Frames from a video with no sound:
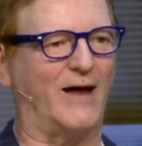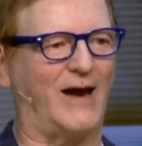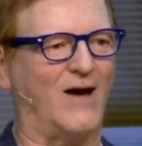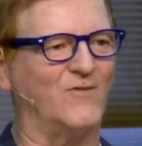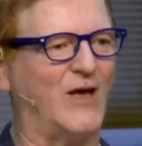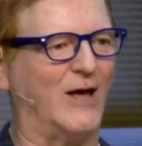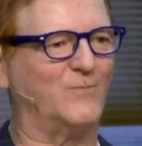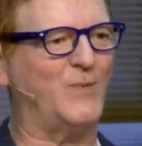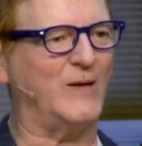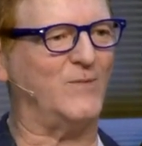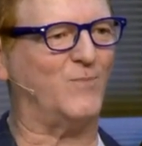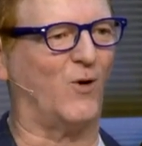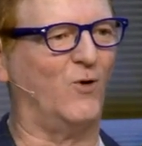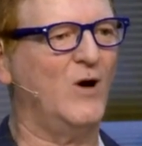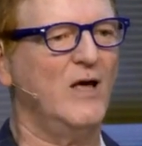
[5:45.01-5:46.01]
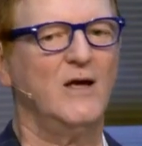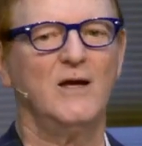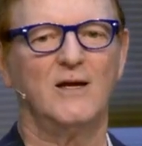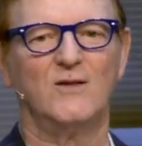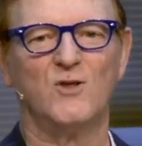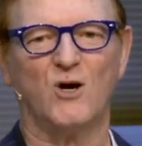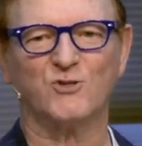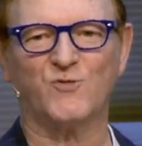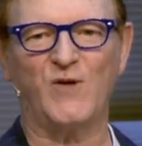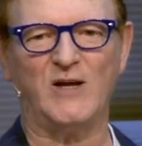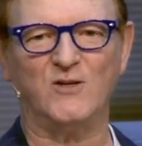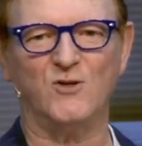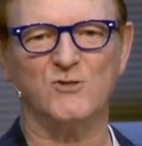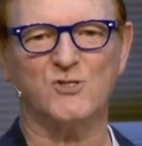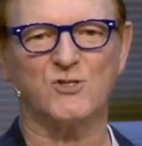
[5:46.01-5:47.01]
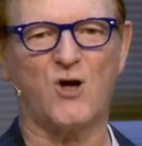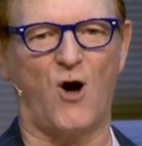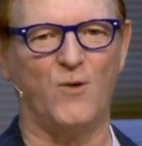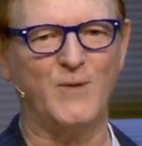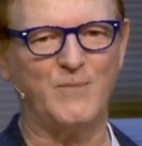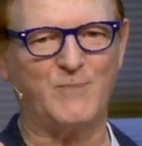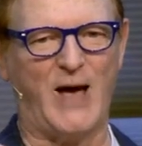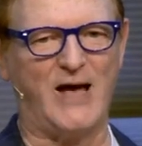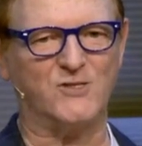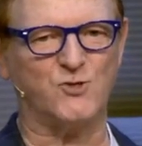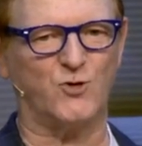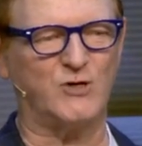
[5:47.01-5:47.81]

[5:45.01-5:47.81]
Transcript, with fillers: I've had people in those venues call me, Pastor,